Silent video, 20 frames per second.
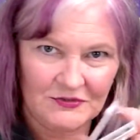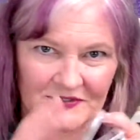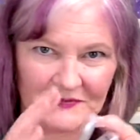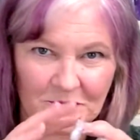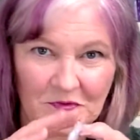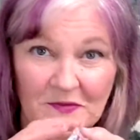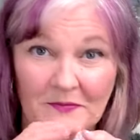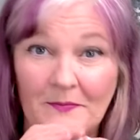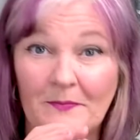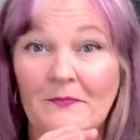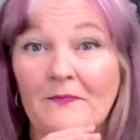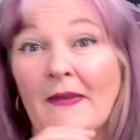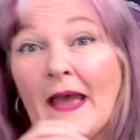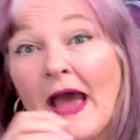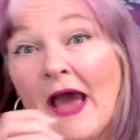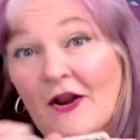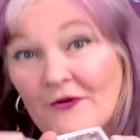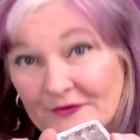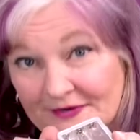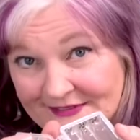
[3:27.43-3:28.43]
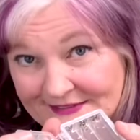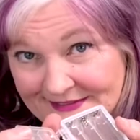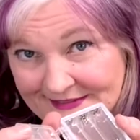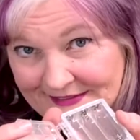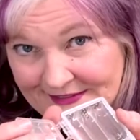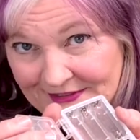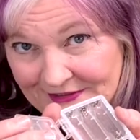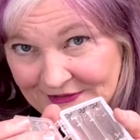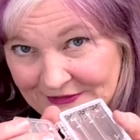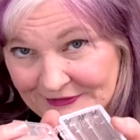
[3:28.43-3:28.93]
put batteries in
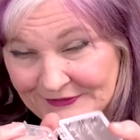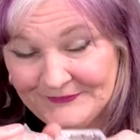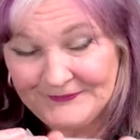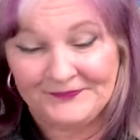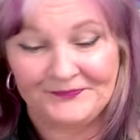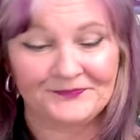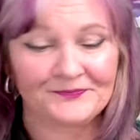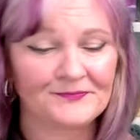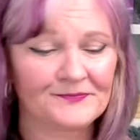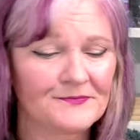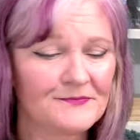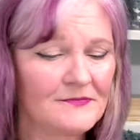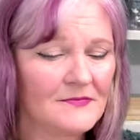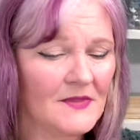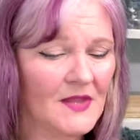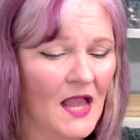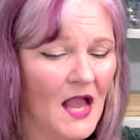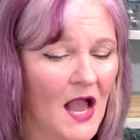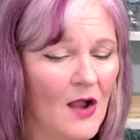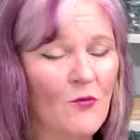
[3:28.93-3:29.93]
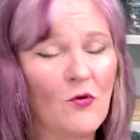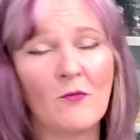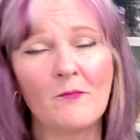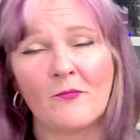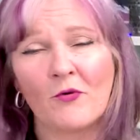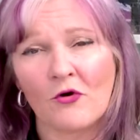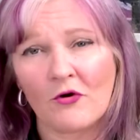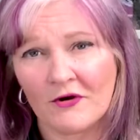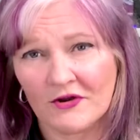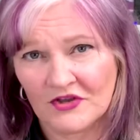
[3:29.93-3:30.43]
here. I won't
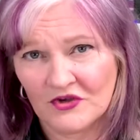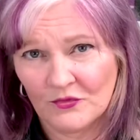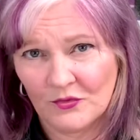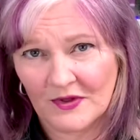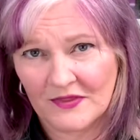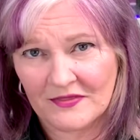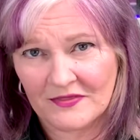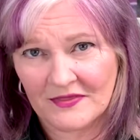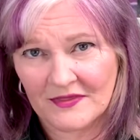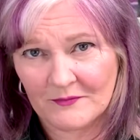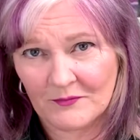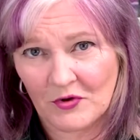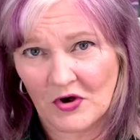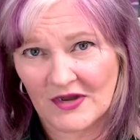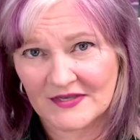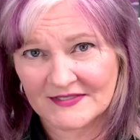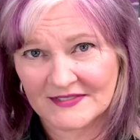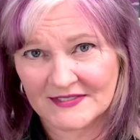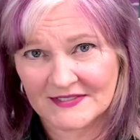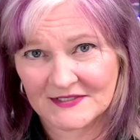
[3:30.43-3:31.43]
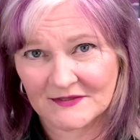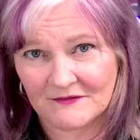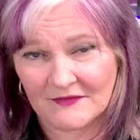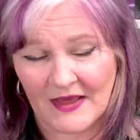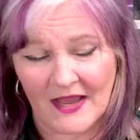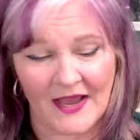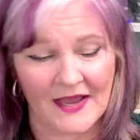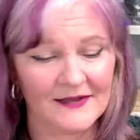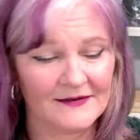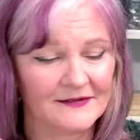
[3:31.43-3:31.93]
bore you with the process of
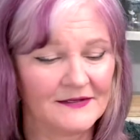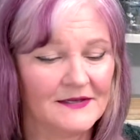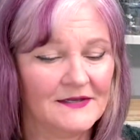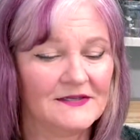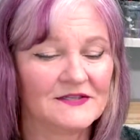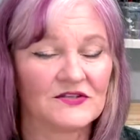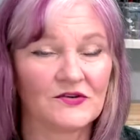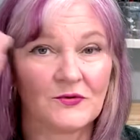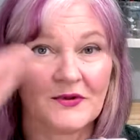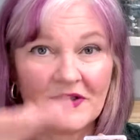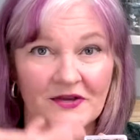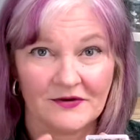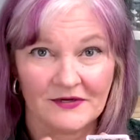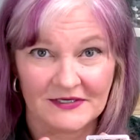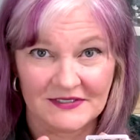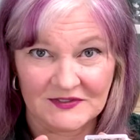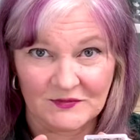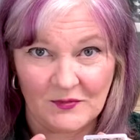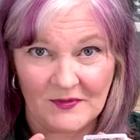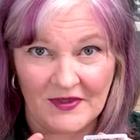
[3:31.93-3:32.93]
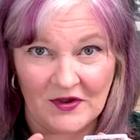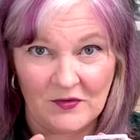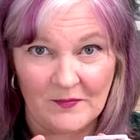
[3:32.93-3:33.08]
that. So here it is without